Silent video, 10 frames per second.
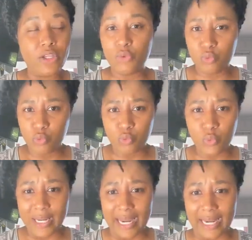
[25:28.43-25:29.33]

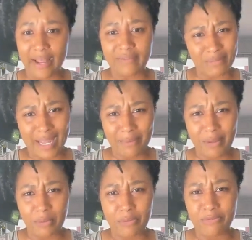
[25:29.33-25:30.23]
we can't have the
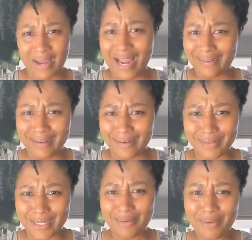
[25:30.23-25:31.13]
black people providing the
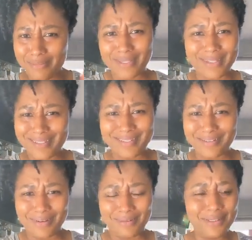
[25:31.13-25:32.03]
entertainment, because
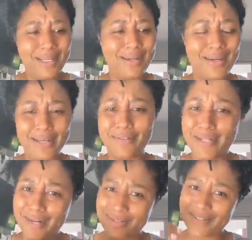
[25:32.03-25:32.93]

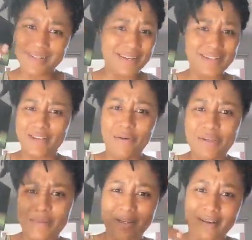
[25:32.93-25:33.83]
entertainers is still, as it's
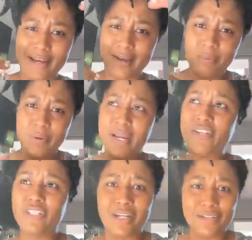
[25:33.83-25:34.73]
always been a upper
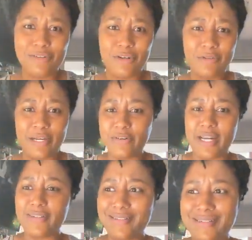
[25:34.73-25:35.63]
echelon,
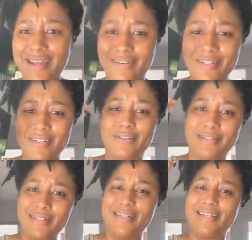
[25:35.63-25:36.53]
entertainers today are
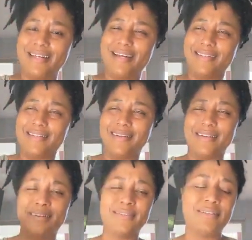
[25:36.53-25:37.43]
still seen as
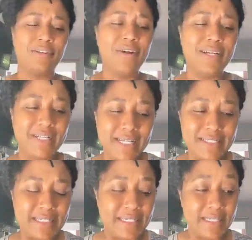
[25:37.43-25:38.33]
a greater
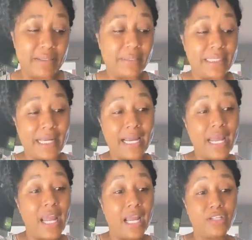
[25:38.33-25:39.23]
entity and
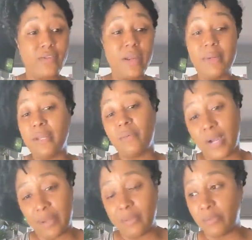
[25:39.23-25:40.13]
whatnot. And so they would
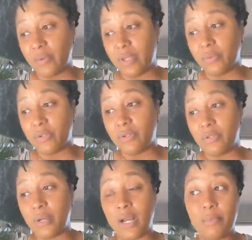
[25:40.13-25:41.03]
get white people that
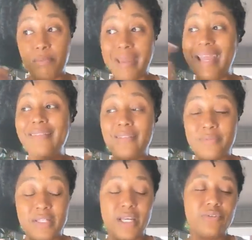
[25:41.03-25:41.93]
would paint
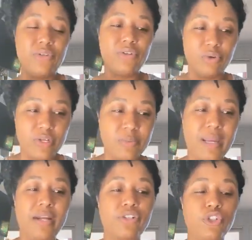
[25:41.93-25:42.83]
themselves, use grease
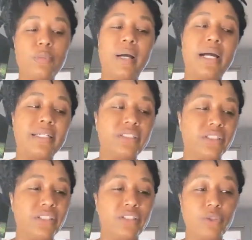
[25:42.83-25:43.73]
paint or shoe
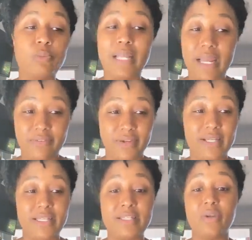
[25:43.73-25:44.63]
polish to do
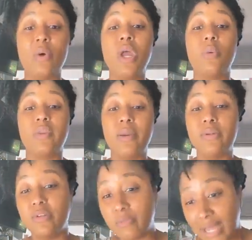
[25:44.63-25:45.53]
blackface. And so when they
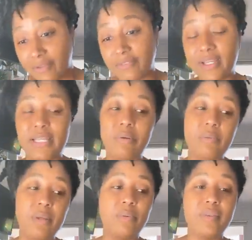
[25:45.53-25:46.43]
would do blackface, that
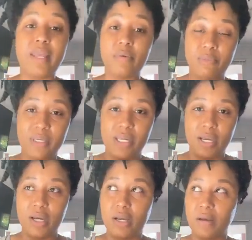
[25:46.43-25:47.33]
would be when they would
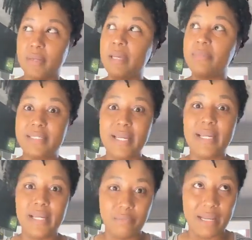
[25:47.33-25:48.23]
be
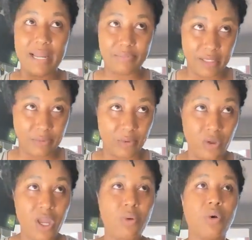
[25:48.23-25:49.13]
imitating black
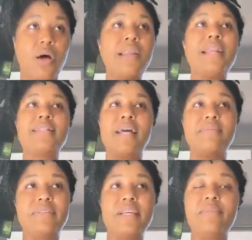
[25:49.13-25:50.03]
people. Well, a lot of
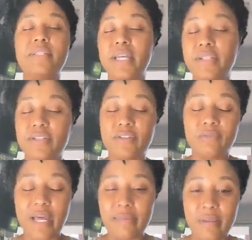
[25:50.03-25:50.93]
times the imitations
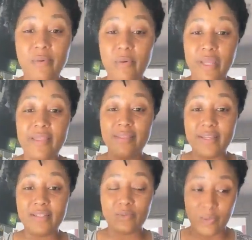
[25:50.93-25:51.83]
of black people
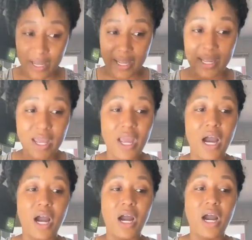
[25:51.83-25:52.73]
in this way,
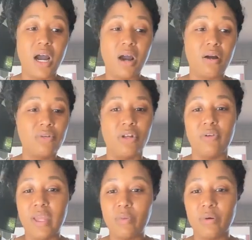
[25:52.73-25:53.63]

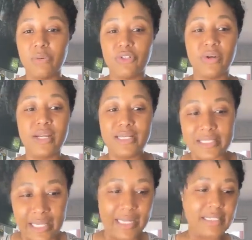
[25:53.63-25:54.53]
they were portrayed
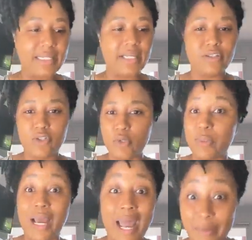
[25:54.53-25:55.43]
as lazy and stupid,